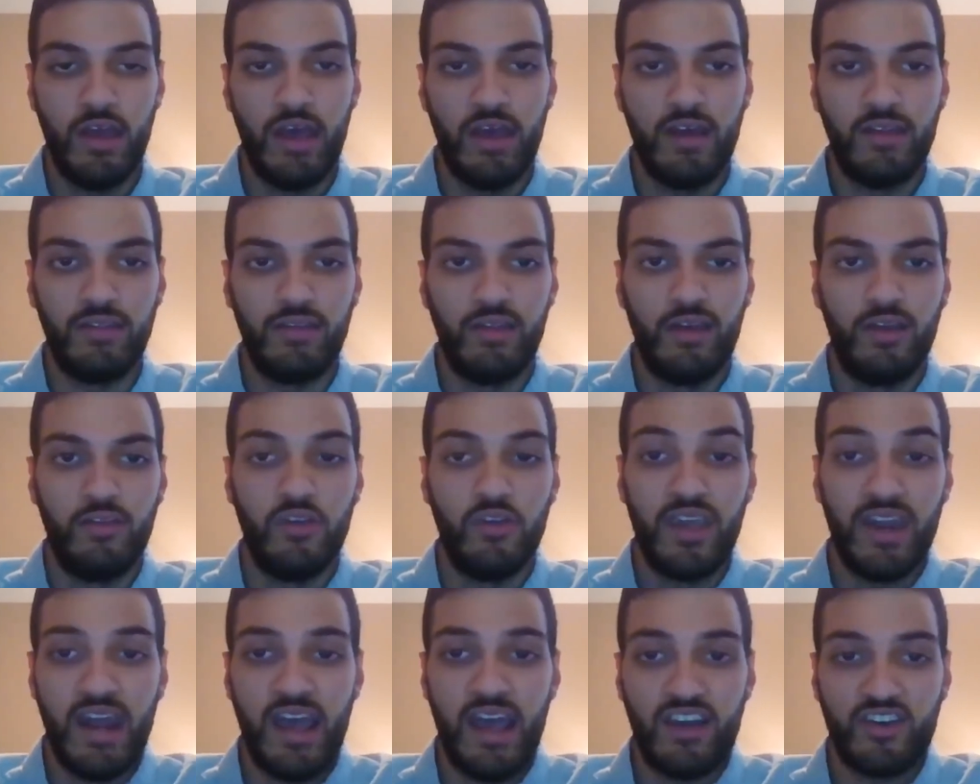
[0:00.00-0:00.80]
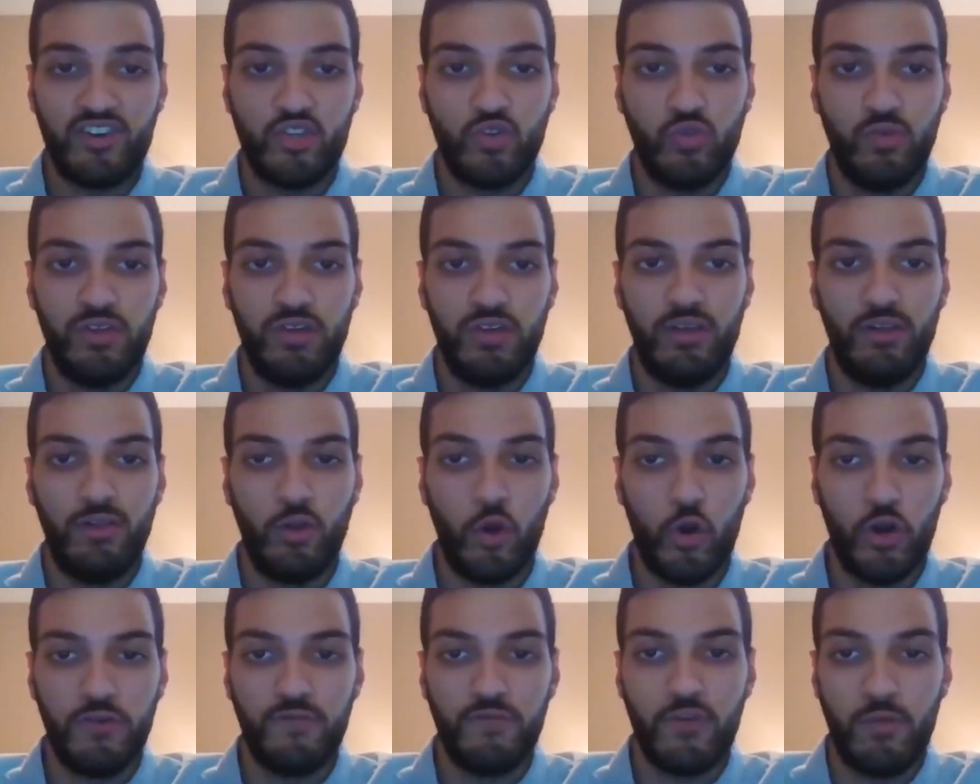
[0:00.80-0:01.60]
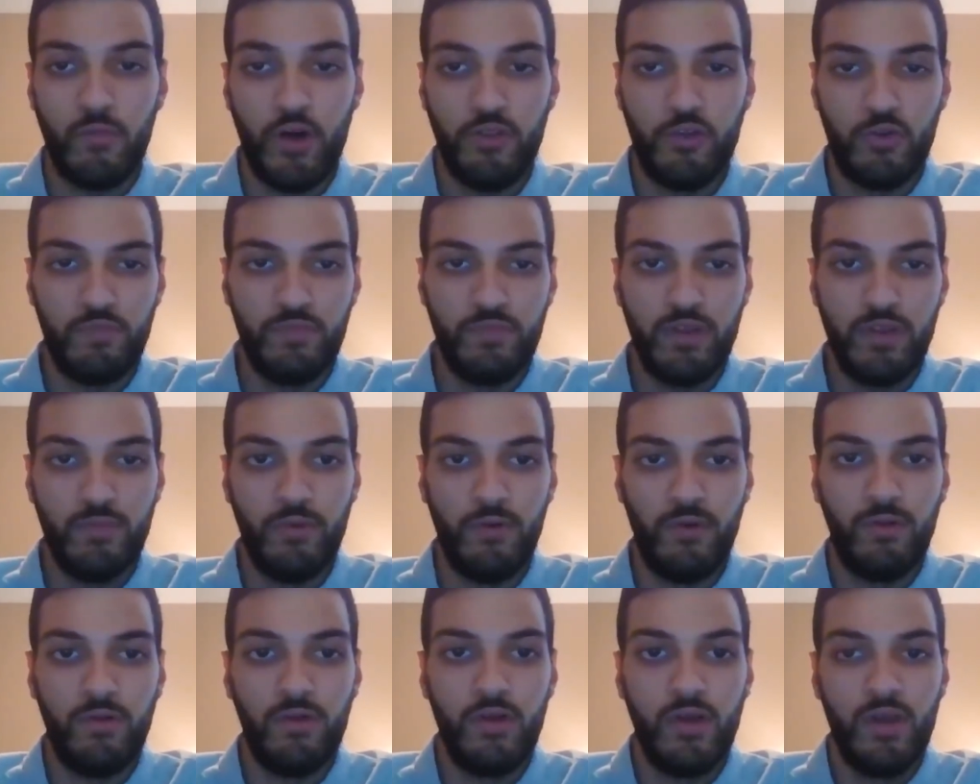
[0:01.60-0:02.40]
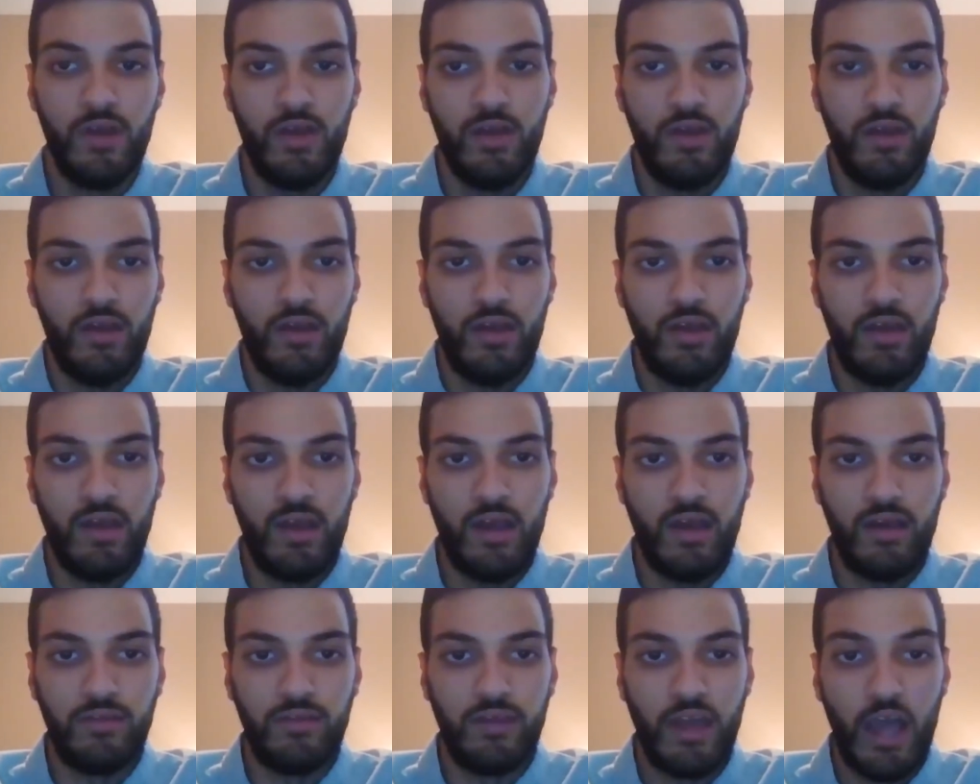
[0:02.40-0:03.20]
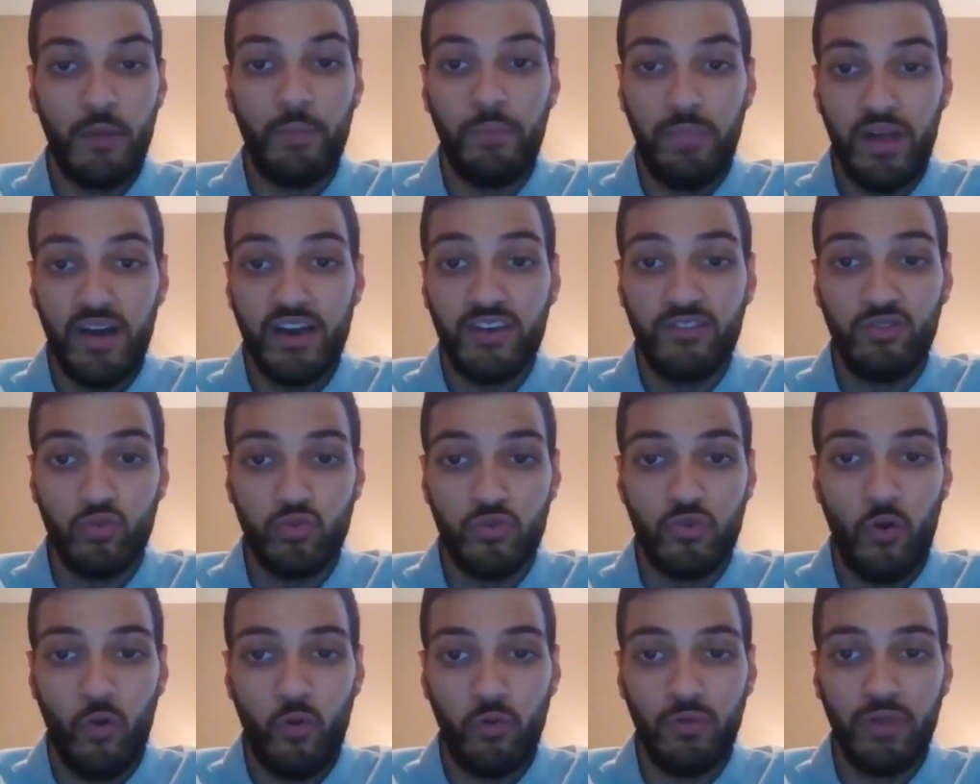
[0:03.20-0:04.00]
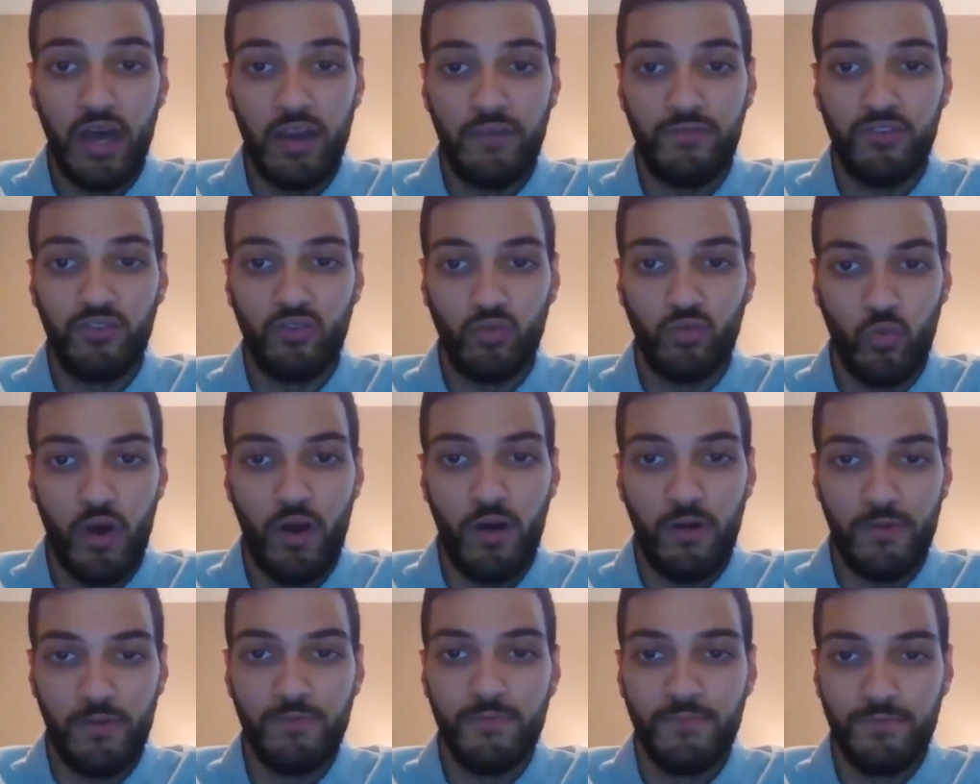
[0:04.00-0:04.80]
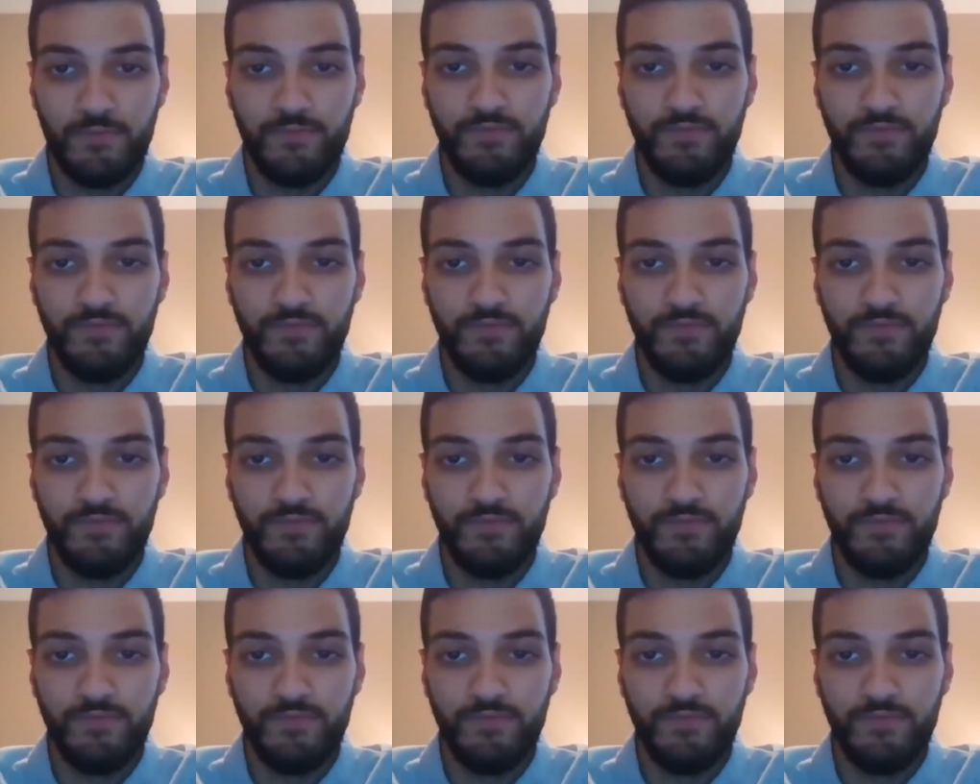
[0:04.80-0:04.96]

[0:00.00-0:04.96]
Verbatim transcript: and uh, you can actually learn from other people and apply it to your own life as well